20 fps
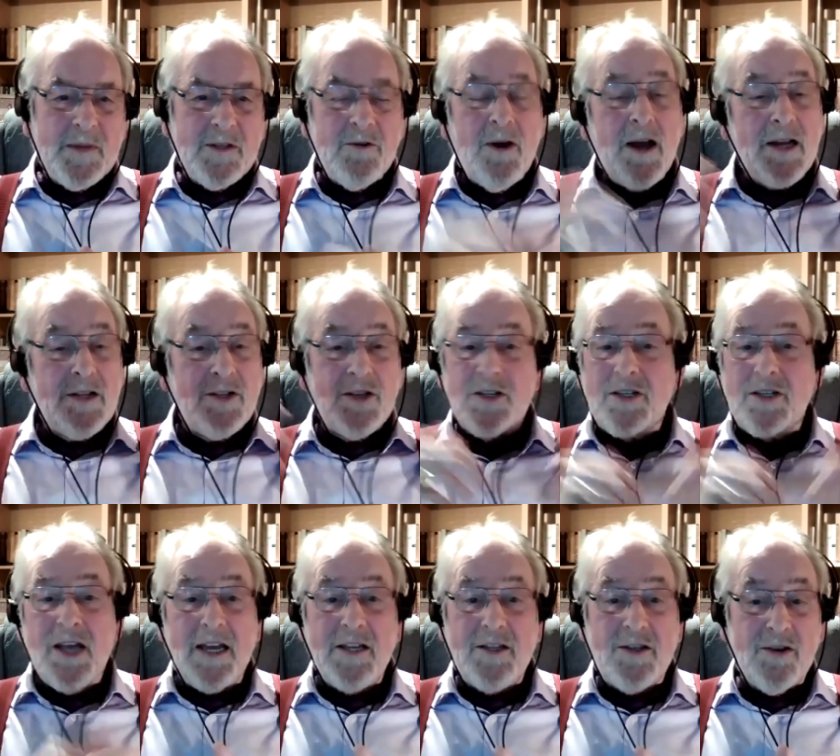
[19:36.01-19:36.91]
So I
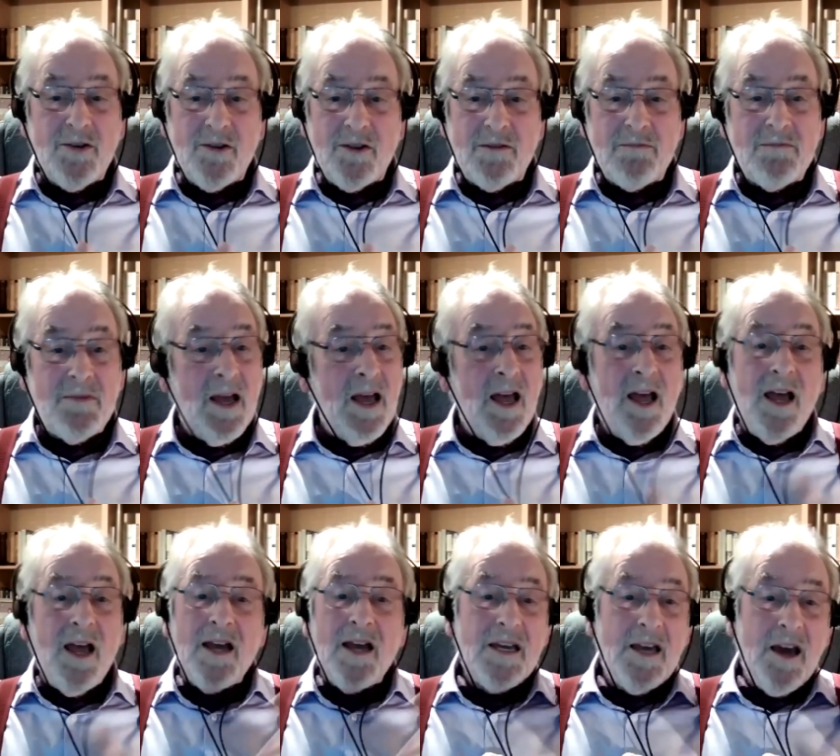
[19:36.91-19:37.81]
just say to them,
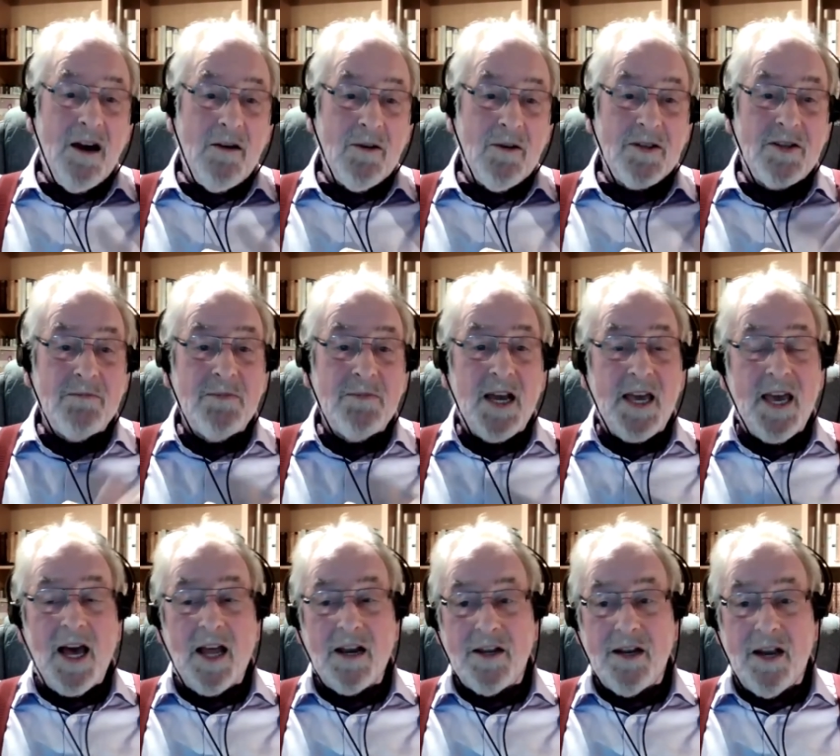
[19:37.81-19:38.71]
Go on to my
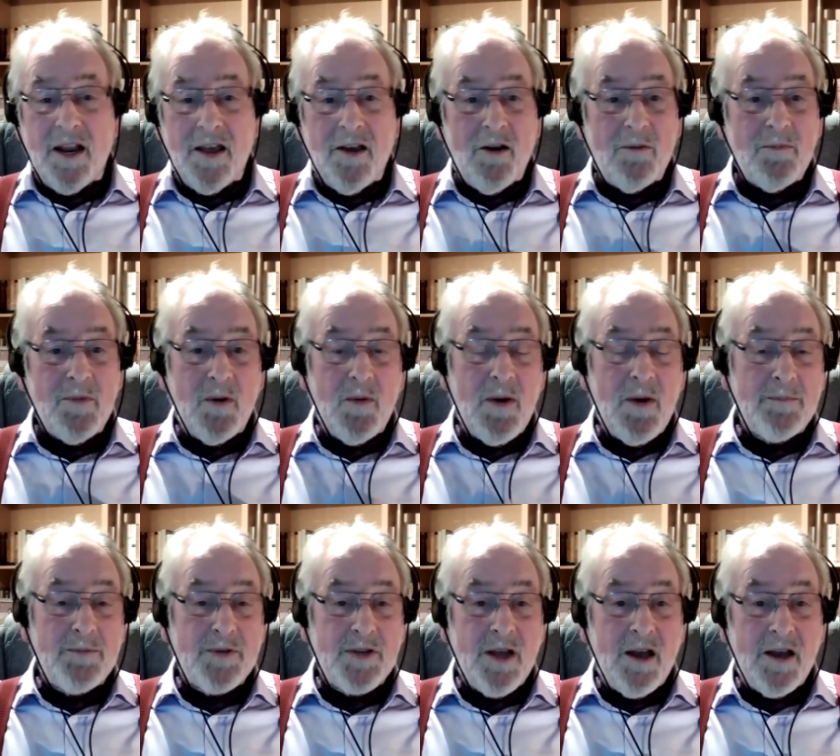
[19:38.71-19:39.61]
Calendly on my
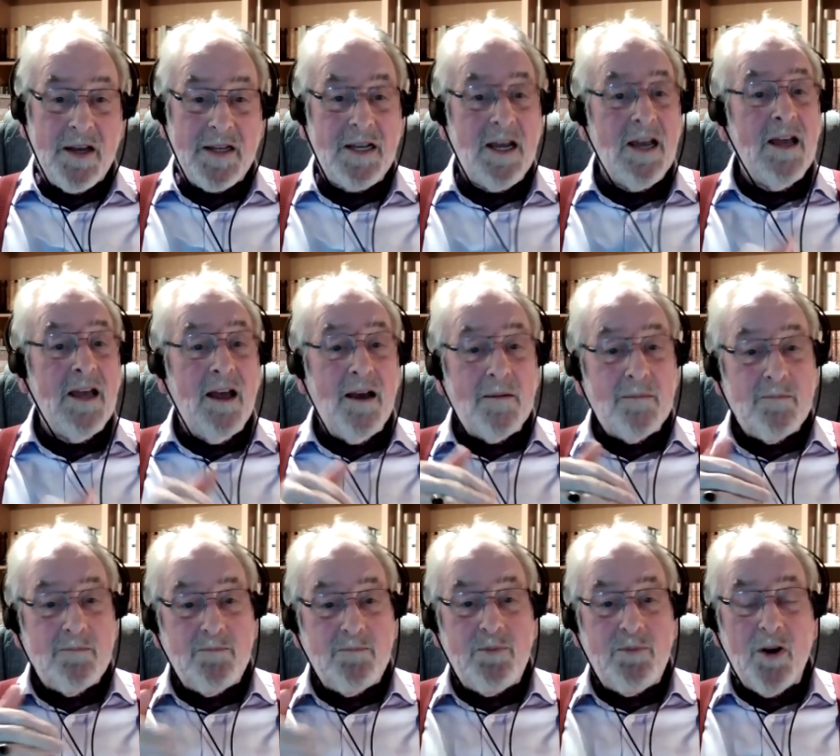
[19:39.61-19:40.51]
website,
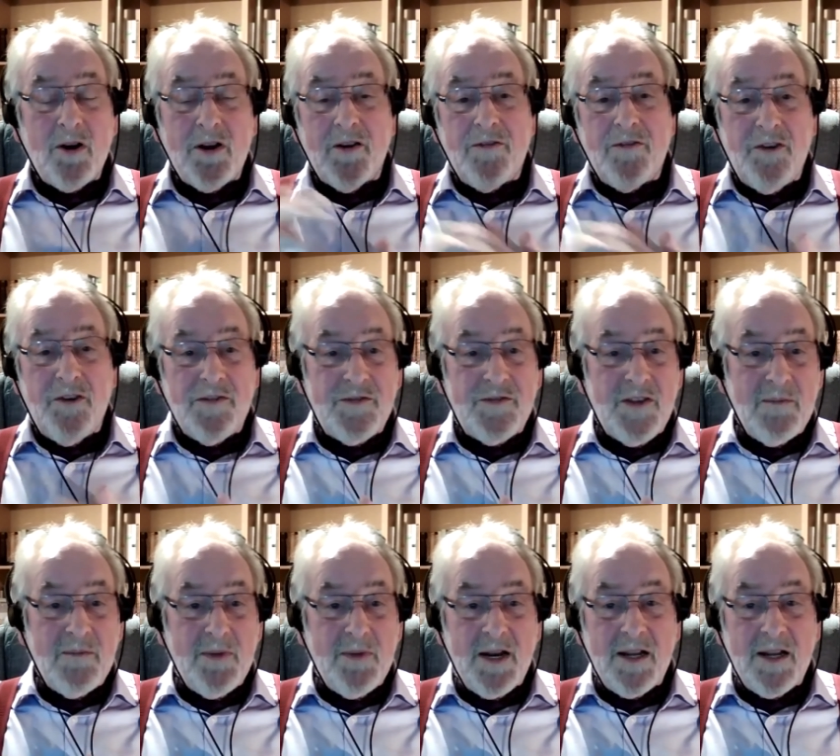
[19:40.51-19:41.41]
book a
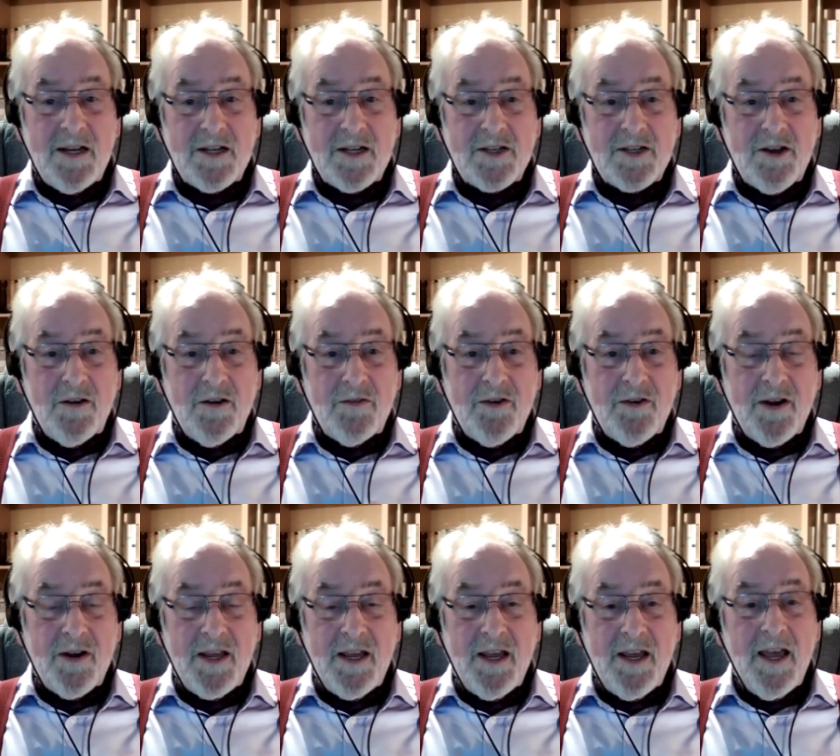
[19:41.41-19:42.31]
15 minute
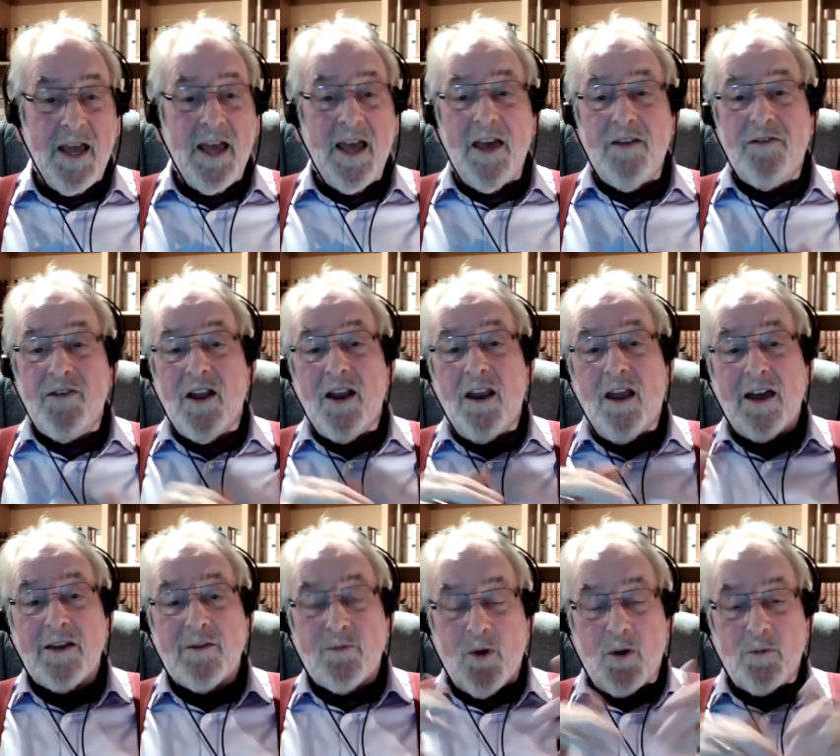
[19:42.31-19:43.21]
discovery. If I
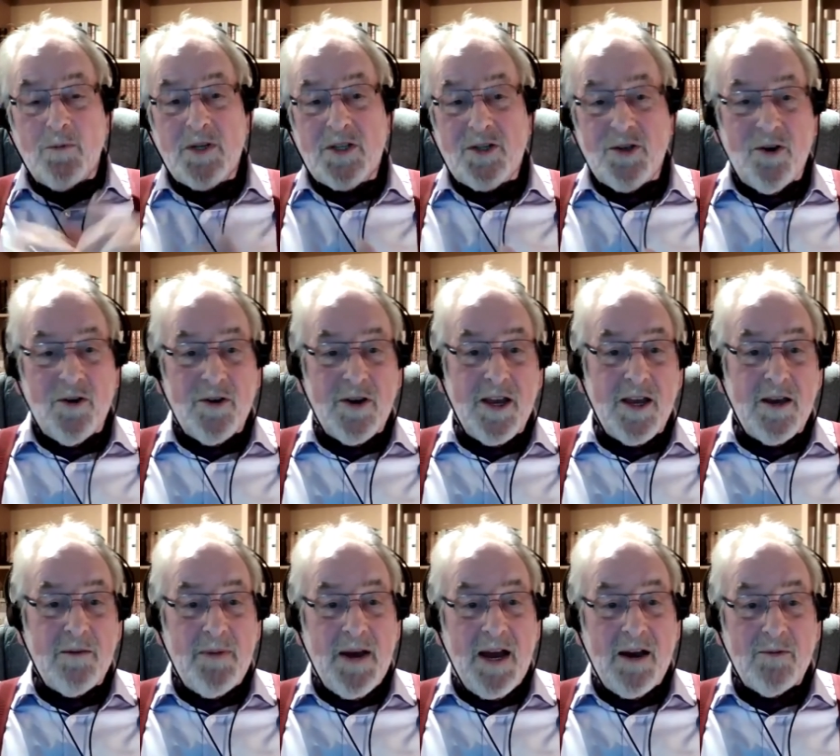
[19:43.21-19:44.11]
like what we're talking
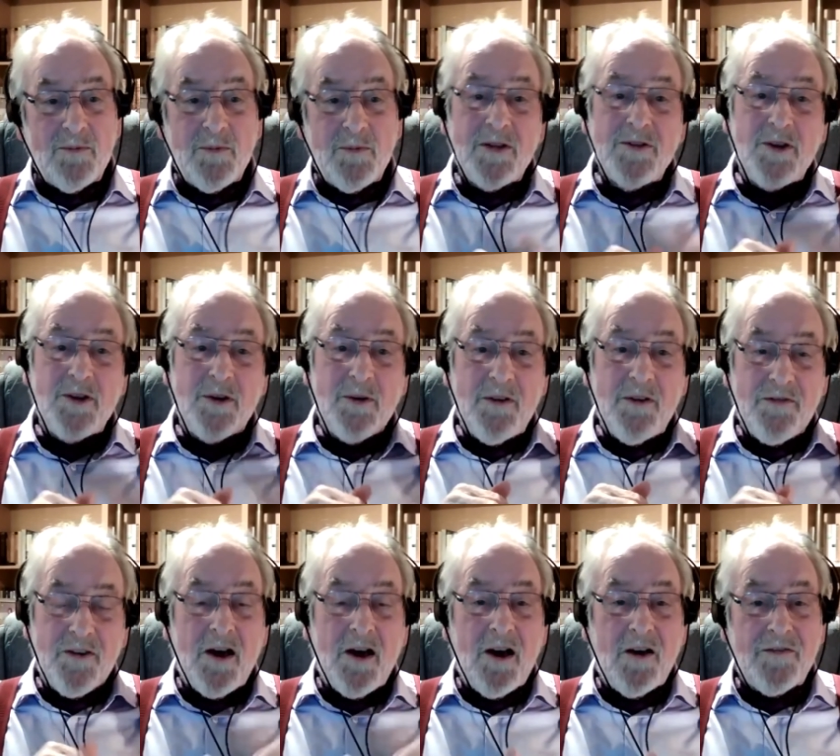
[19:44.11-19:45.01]
about, we'll do it
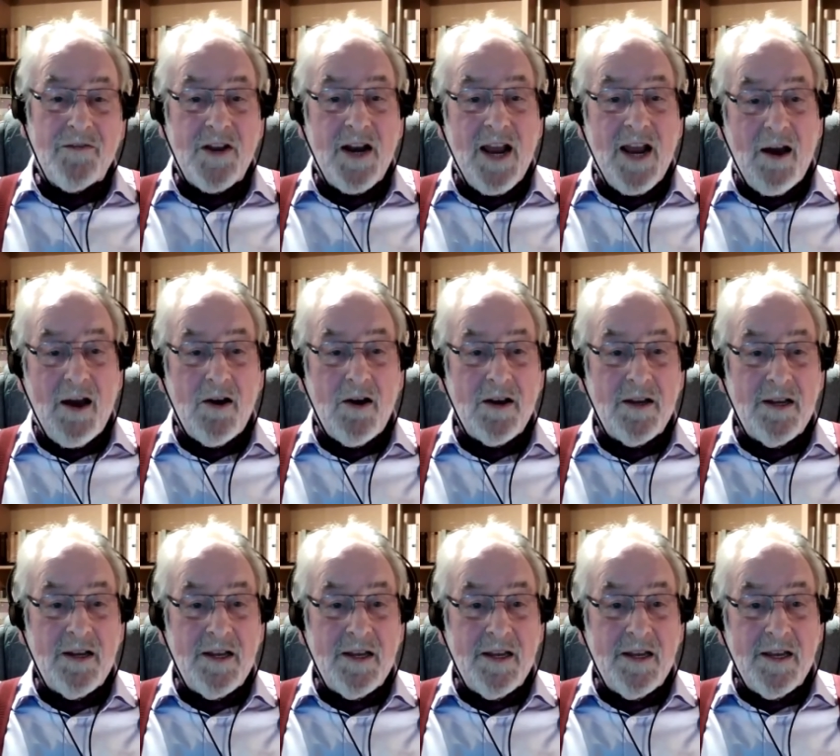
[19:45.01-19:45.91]
for half an hour.
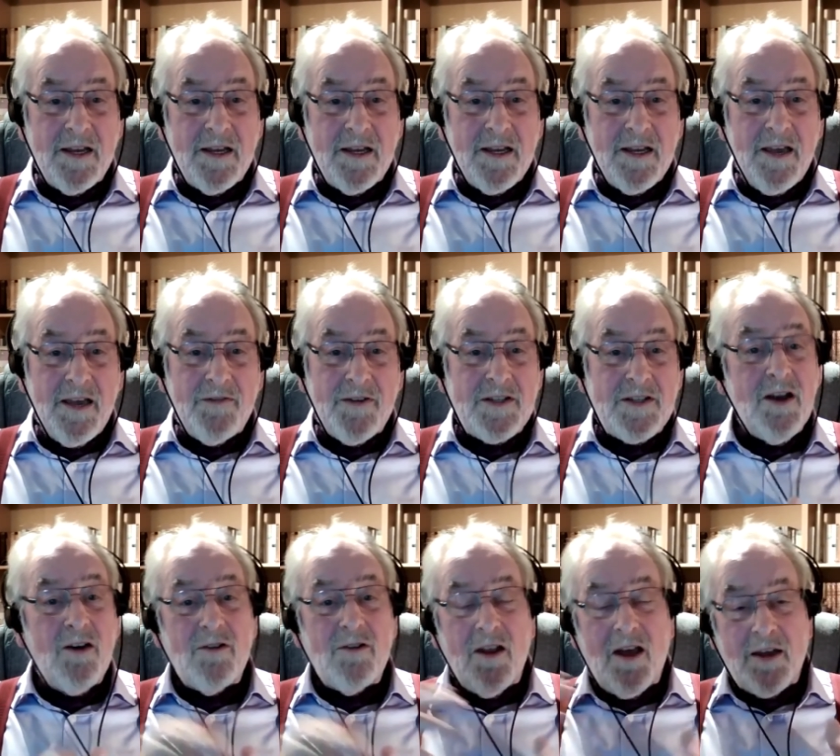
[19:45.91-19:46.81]
If I
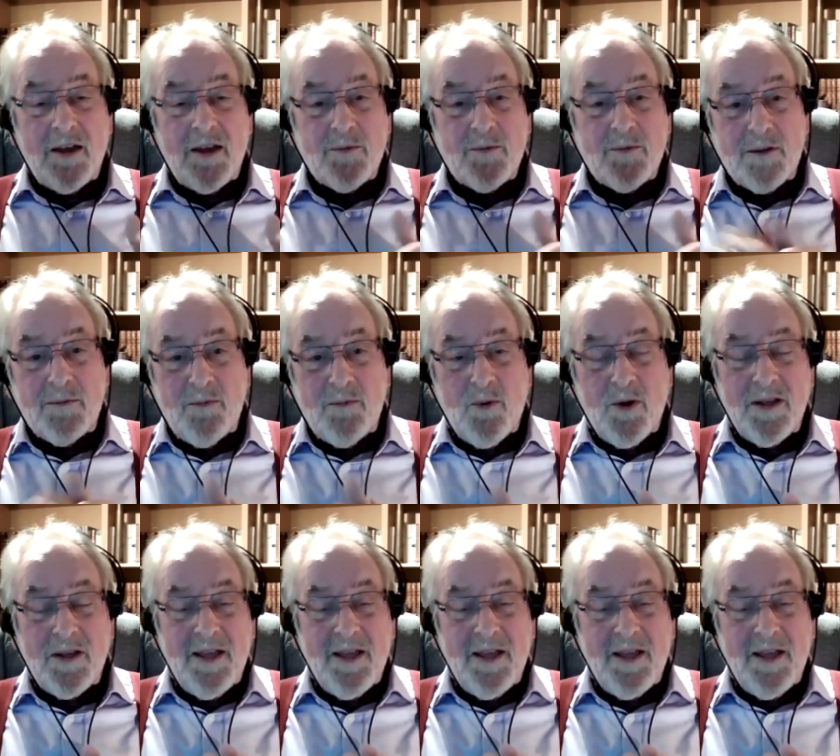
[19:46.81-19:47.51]
don't like what, what